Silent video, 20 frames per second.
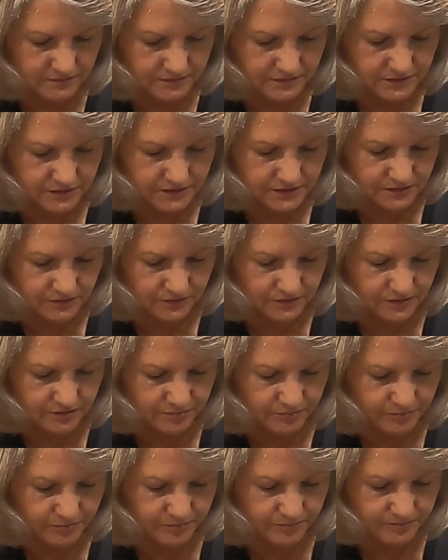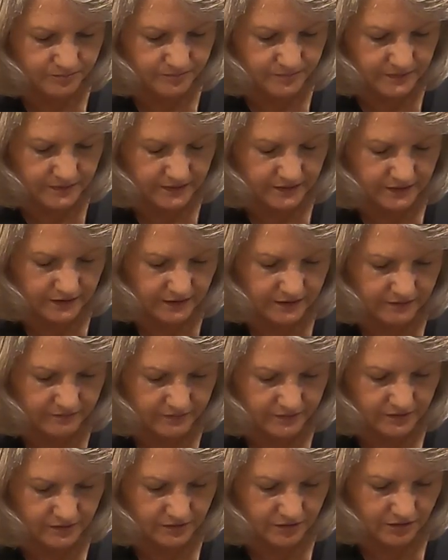Just going to, I think I have
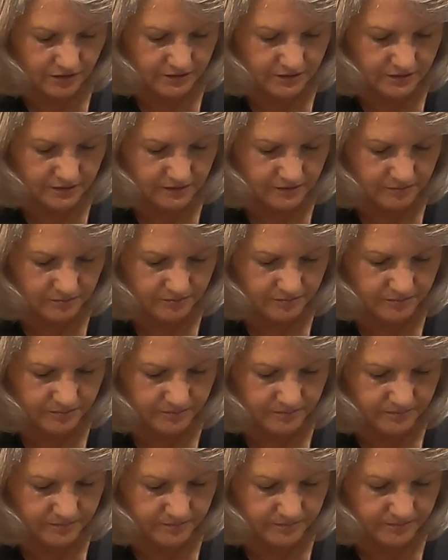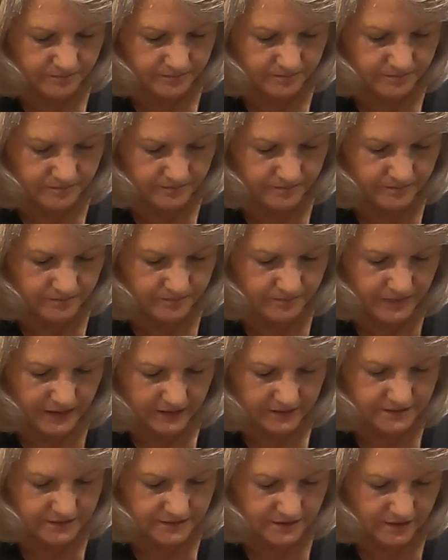a knot in the
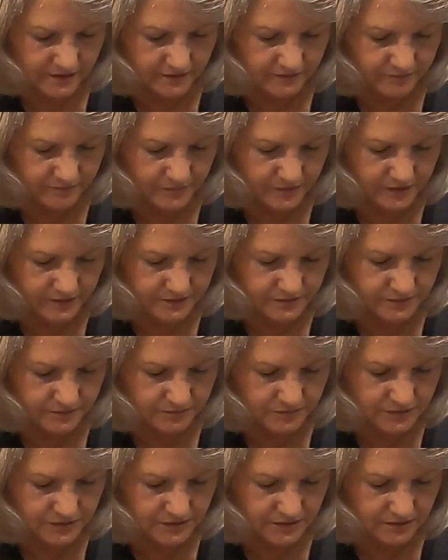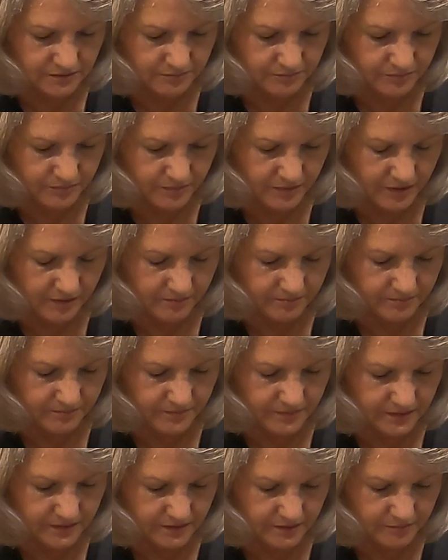back side of mine, so I'm just going to pop
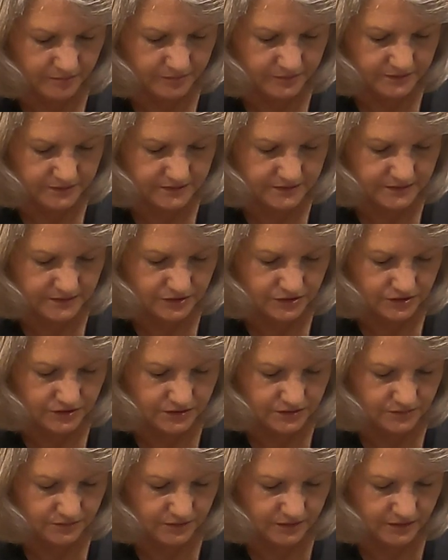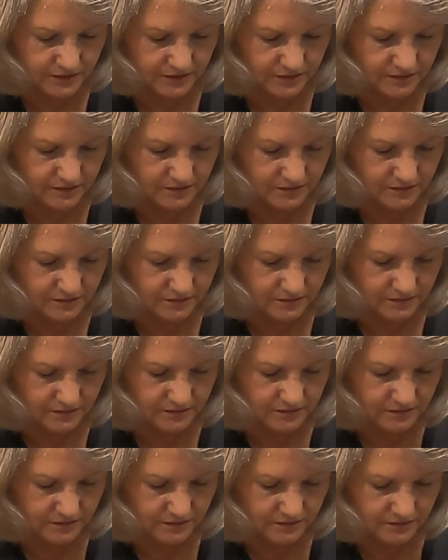a couple of stitches so I can
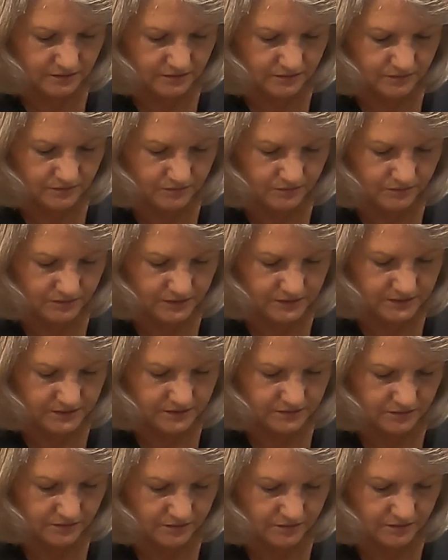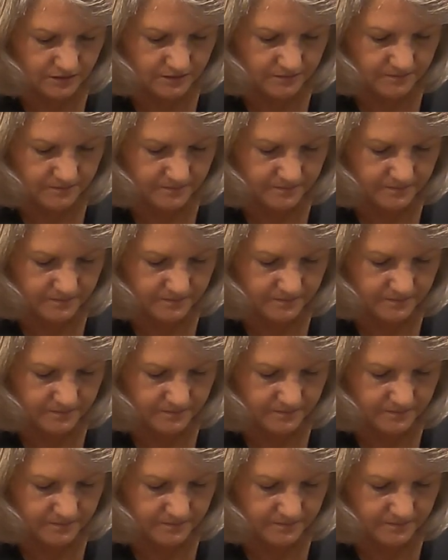restart it.